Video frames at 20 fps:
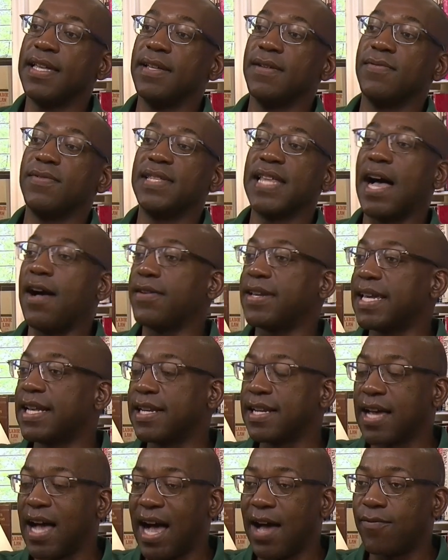without
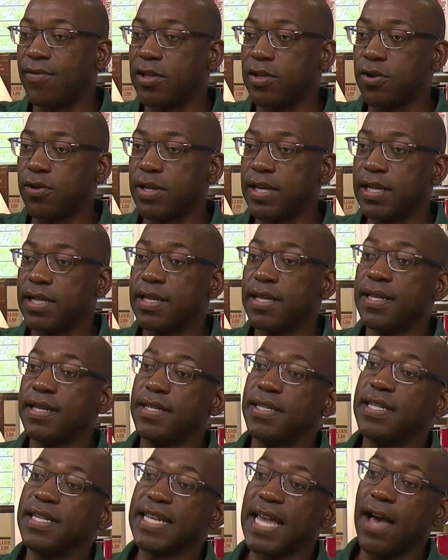getting convoluted
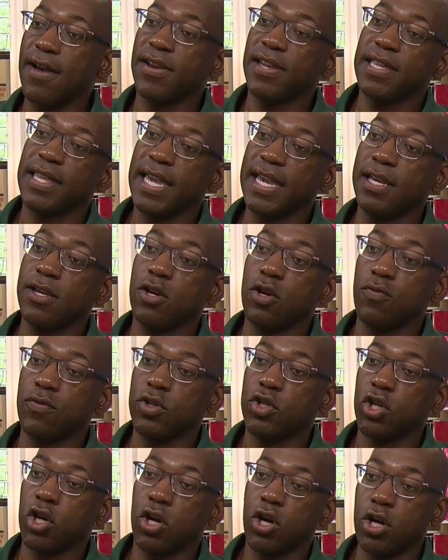to calculate your
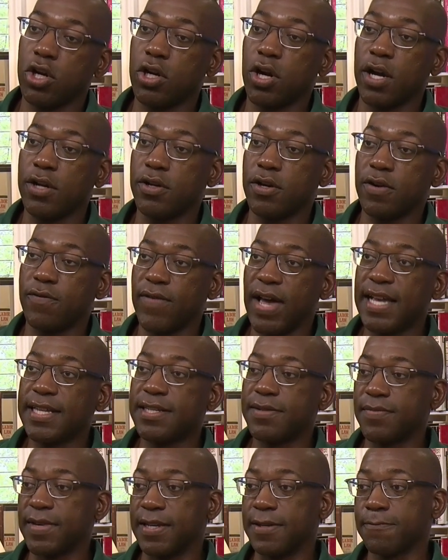return on your
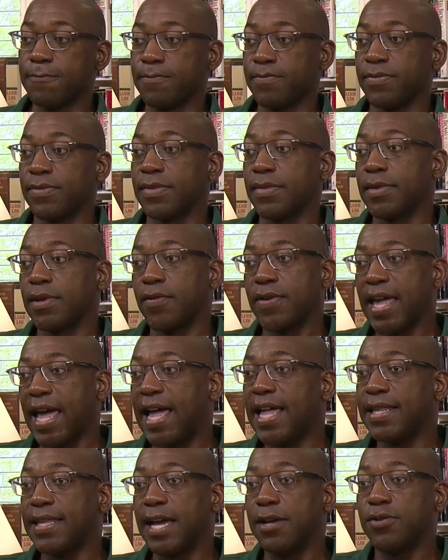investment.
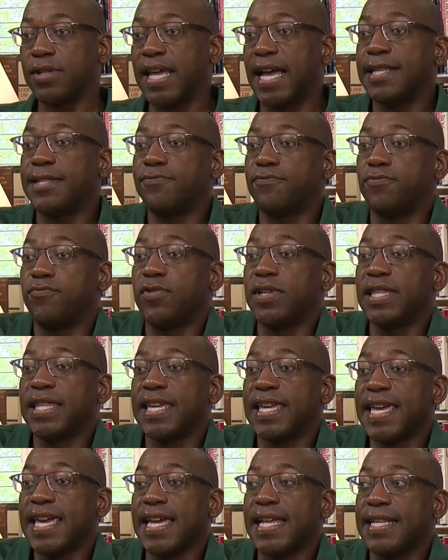Okay, that's
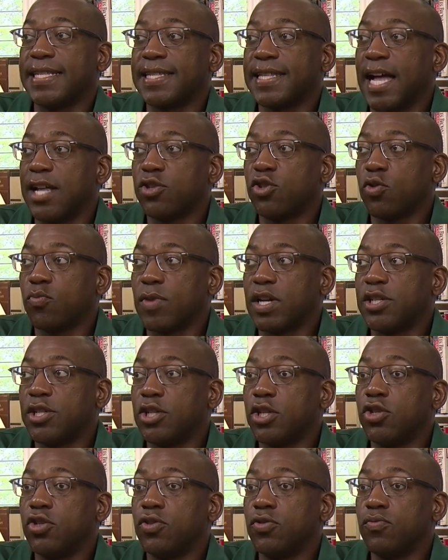really it. It's not so much
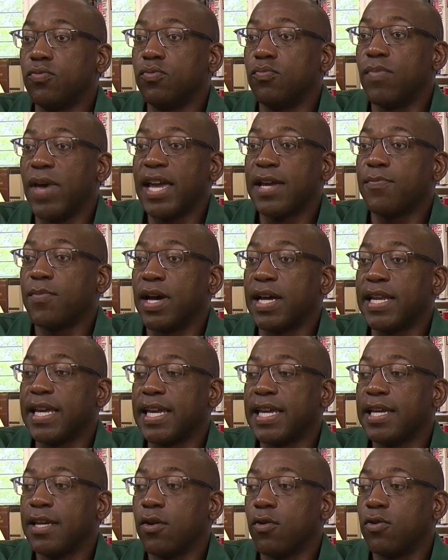did you make
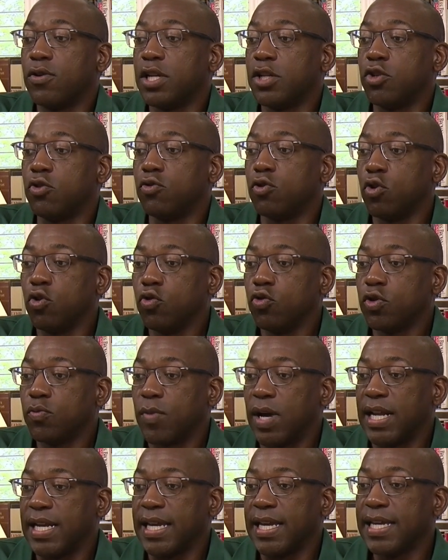money or did you lose
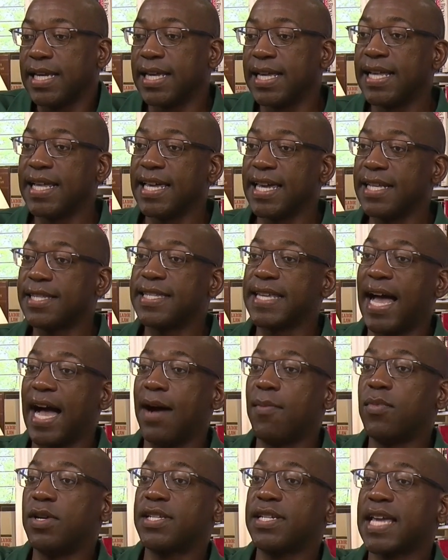money, it's
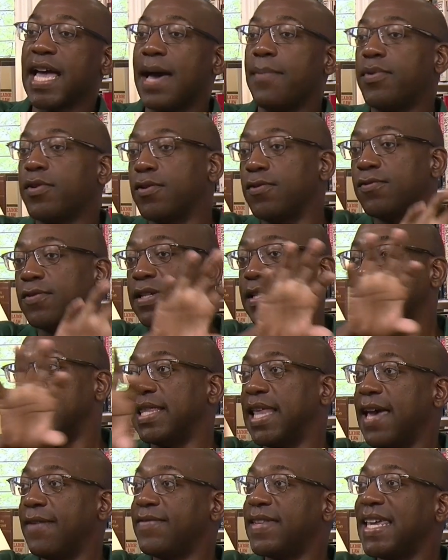how much capital is
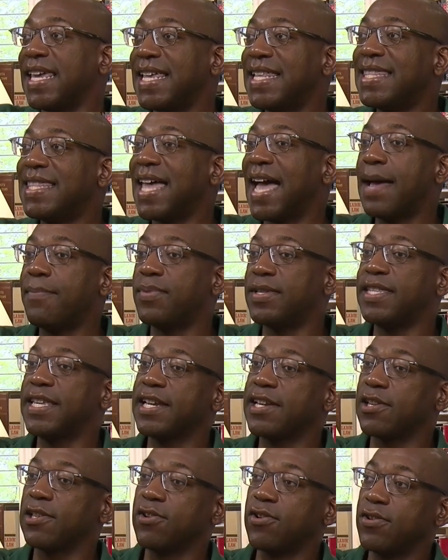left in that
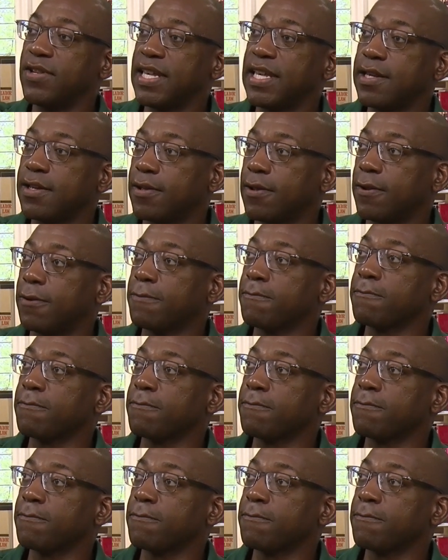particular deal